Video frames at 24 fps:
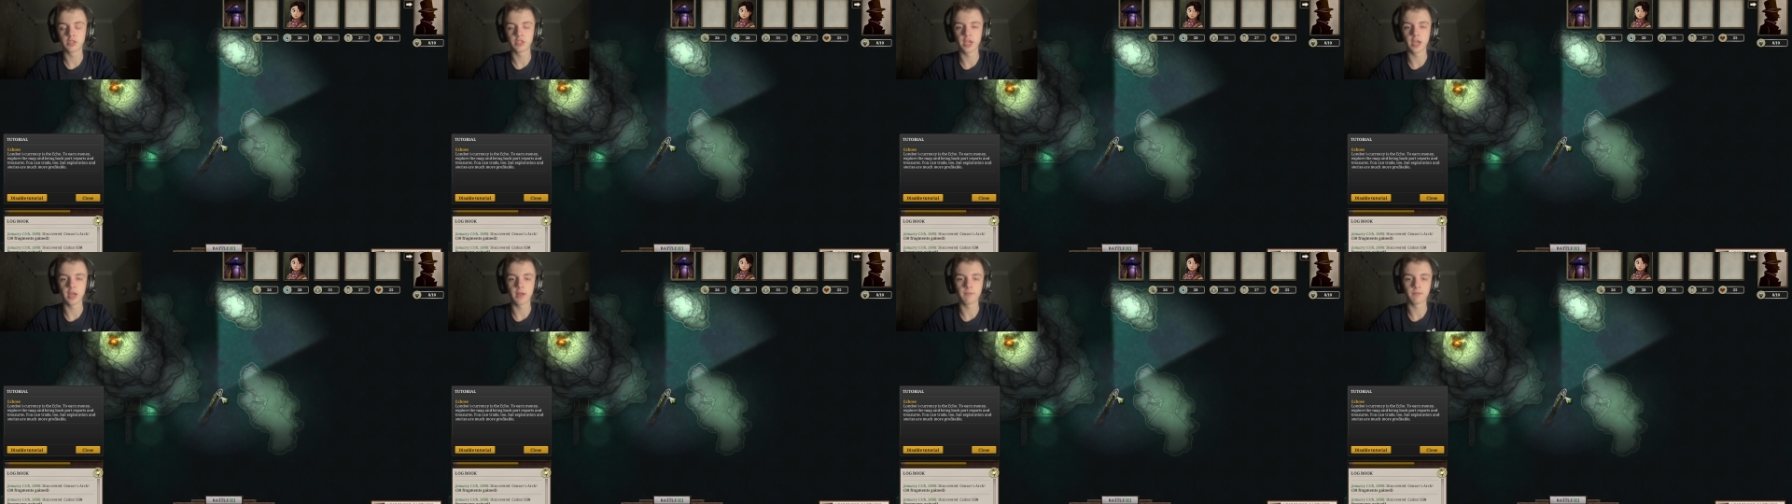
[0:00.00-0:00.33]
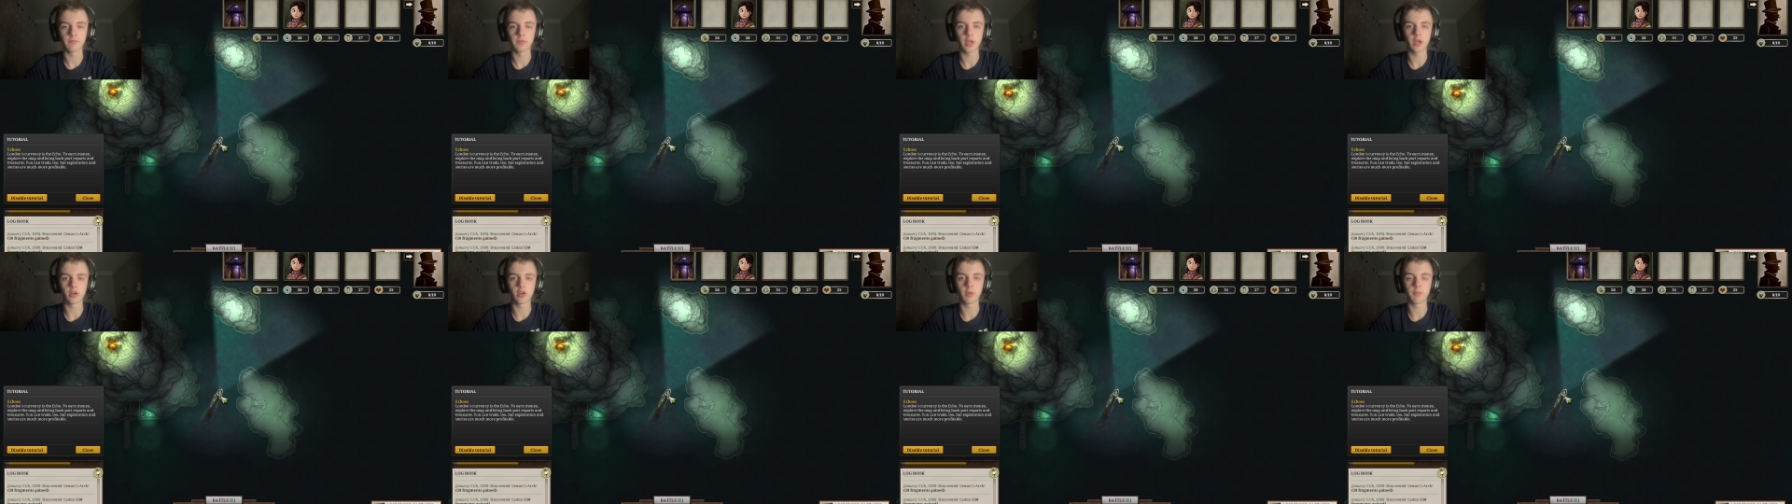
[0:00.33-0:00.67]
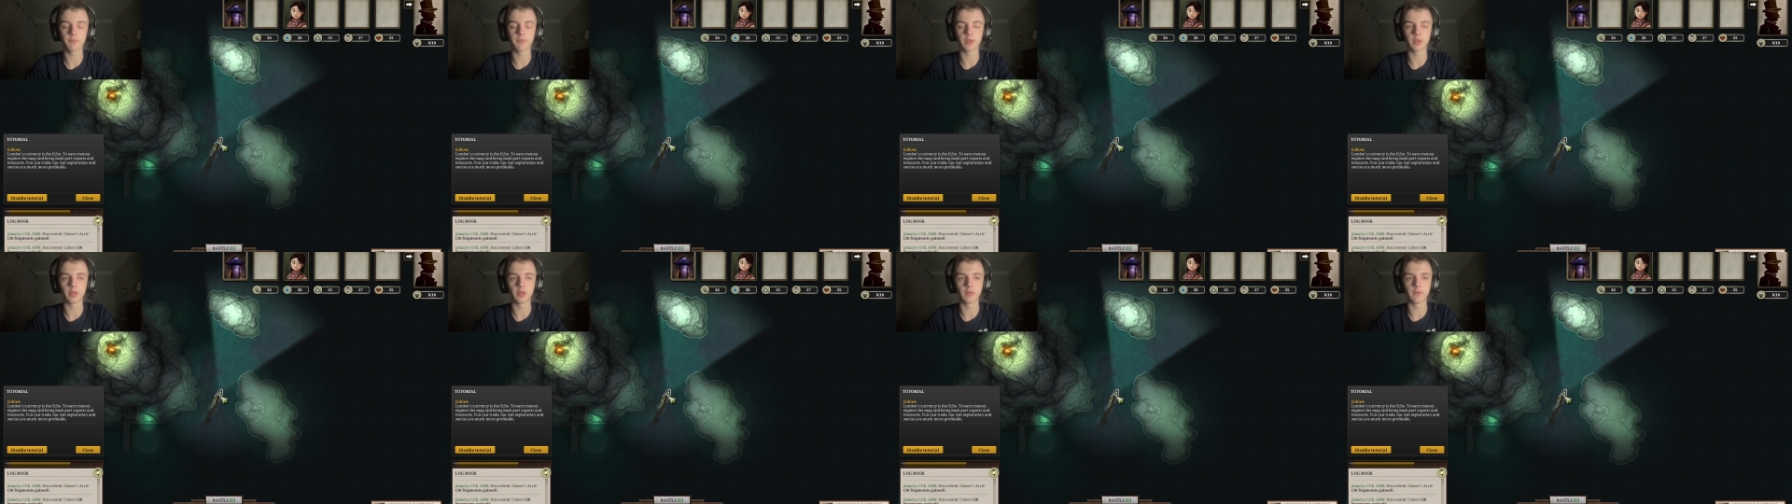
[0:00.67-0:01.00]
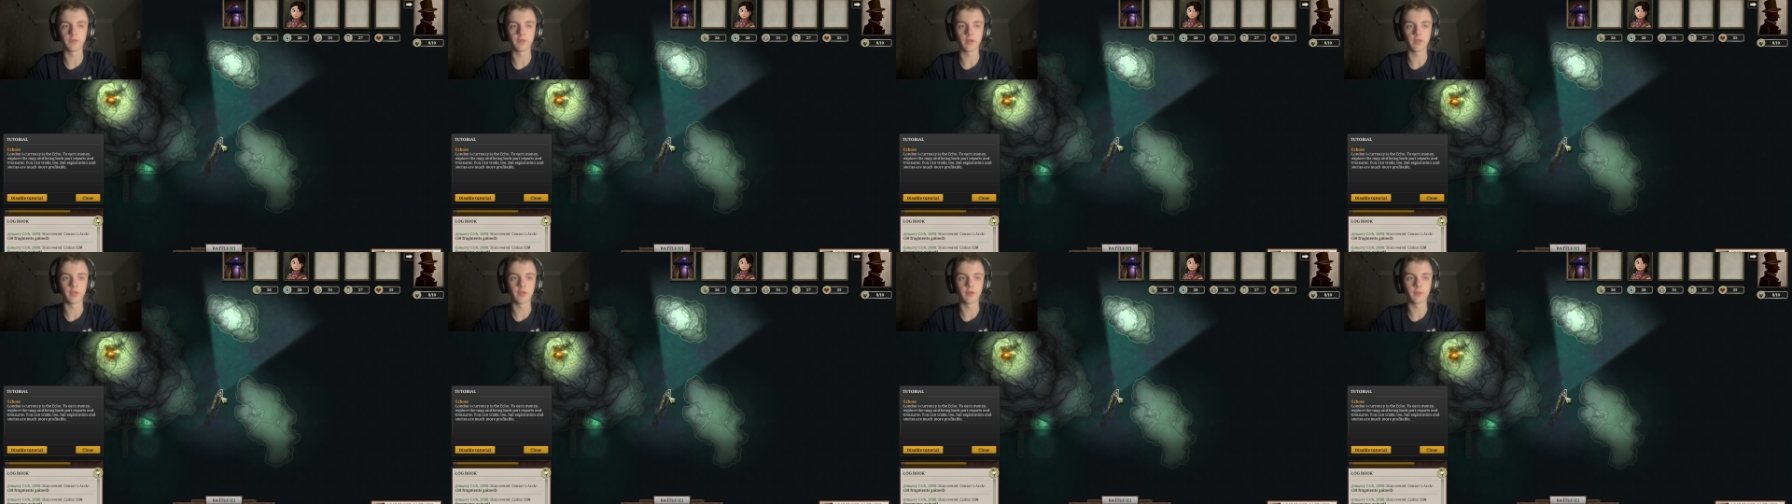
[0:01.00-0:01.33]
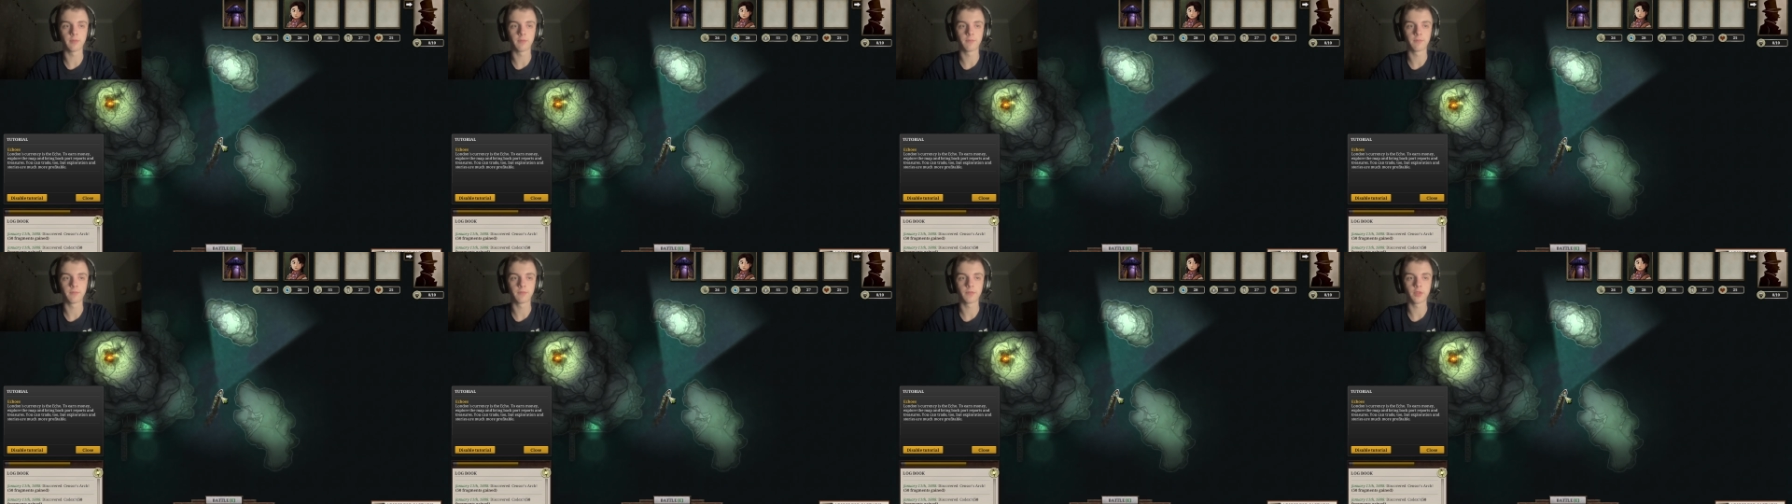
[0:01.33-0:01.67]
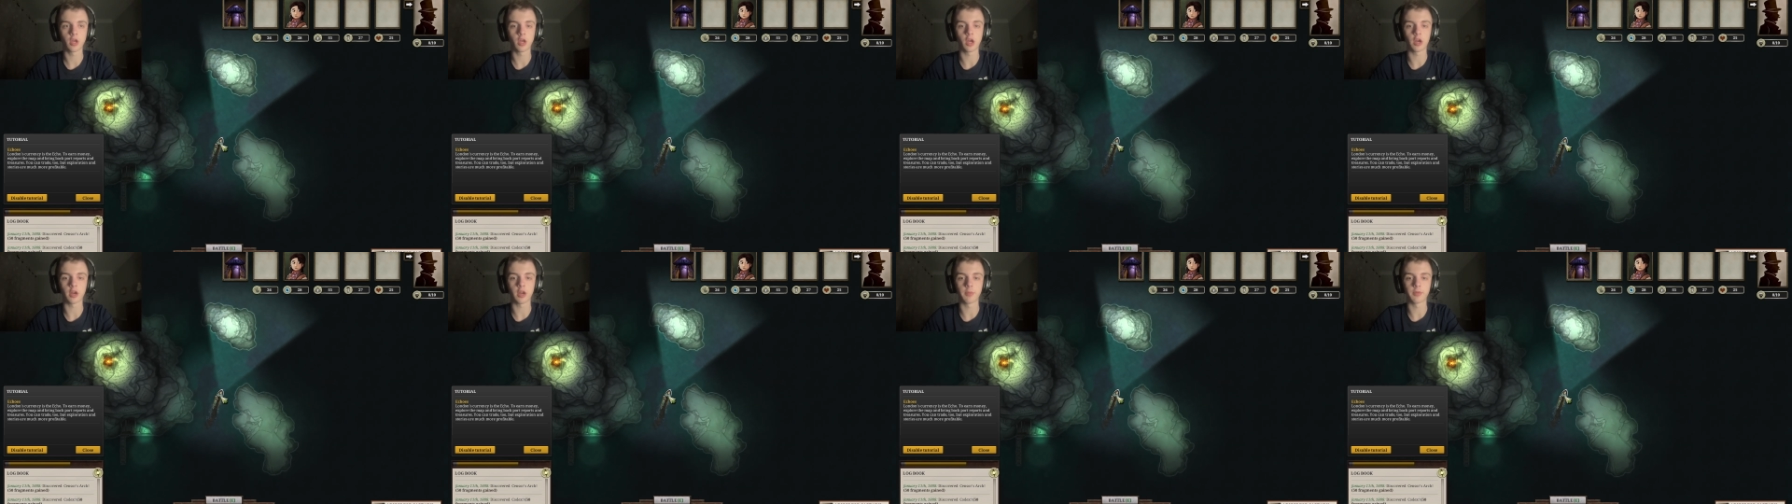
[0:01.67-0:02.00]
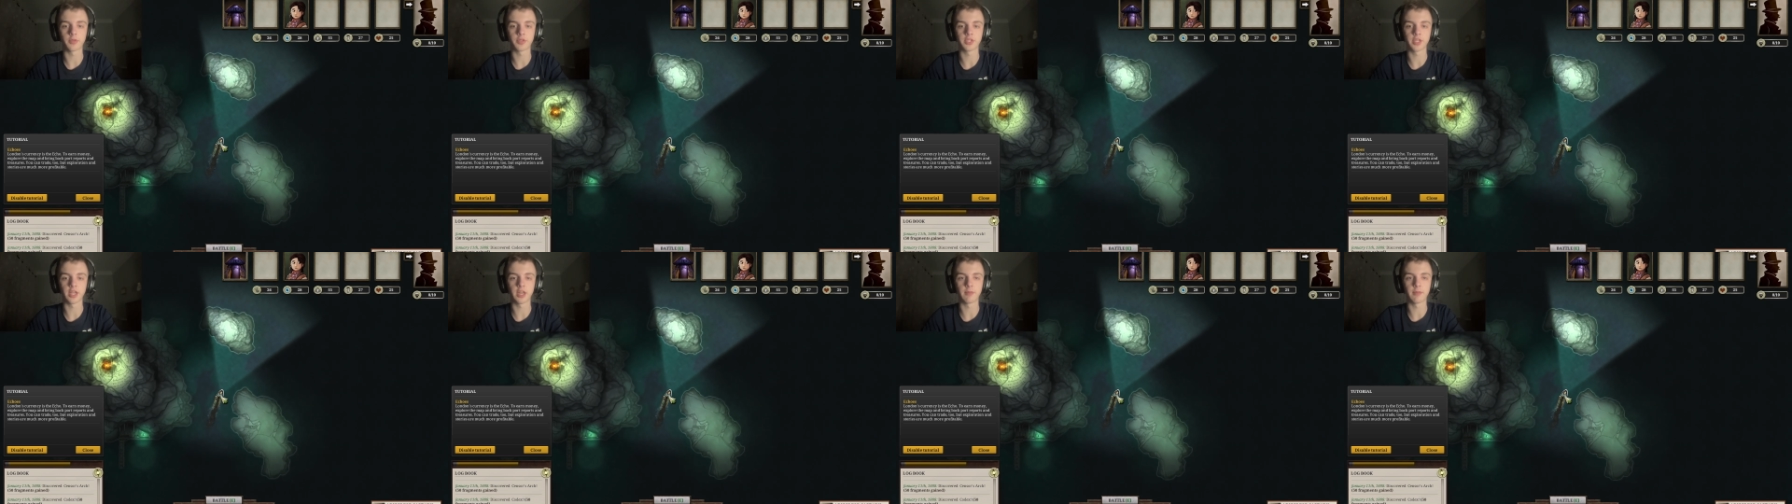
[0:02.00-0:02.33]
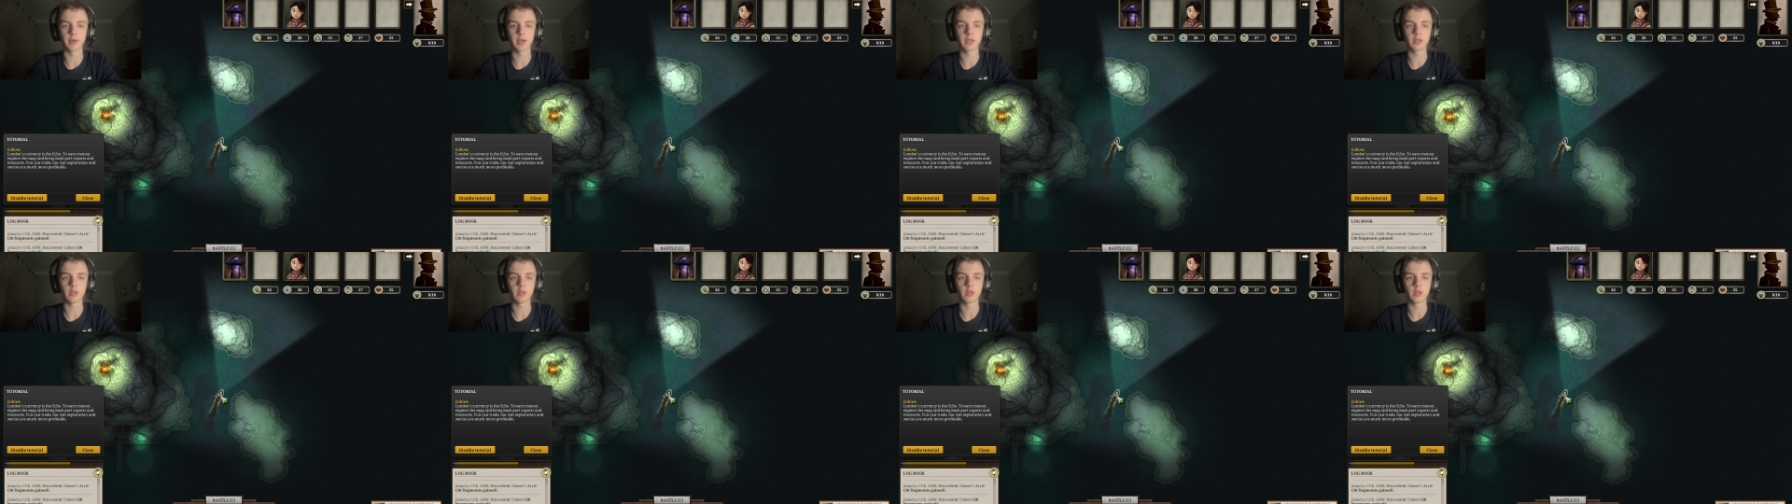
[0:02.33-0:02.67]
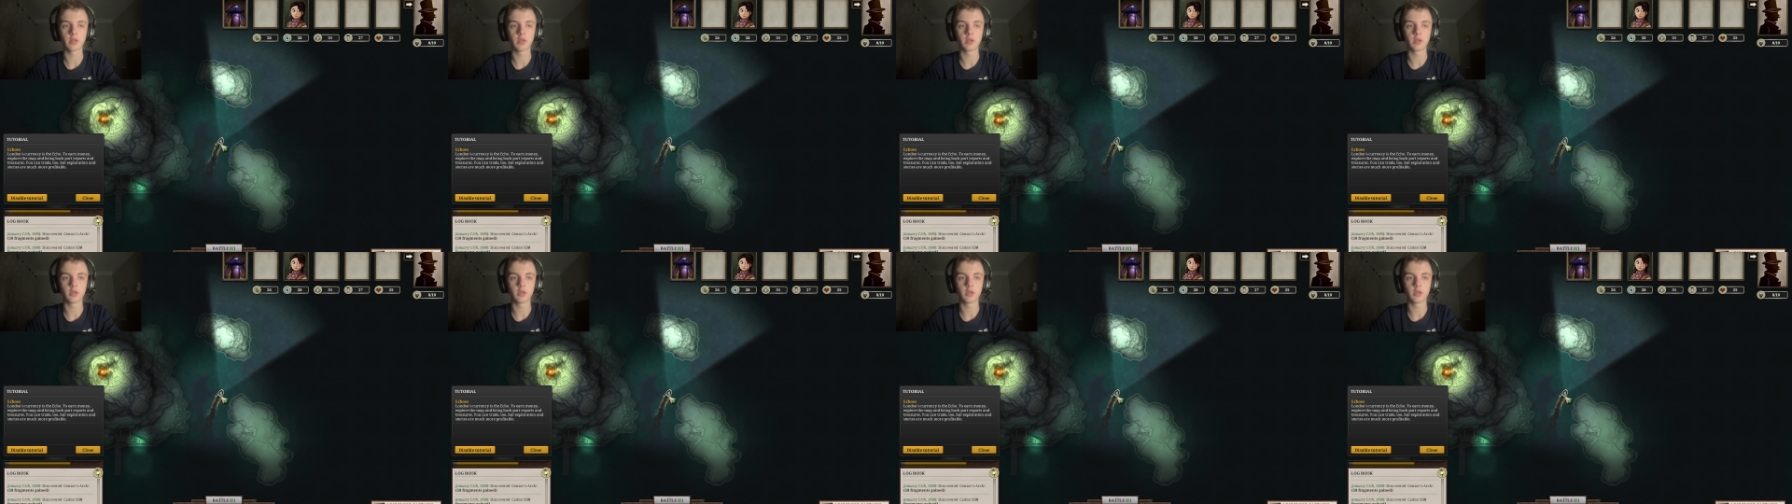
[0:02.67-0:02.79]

Yeah, I'll go up a little farther. Oh, crap, there's Yeti Might,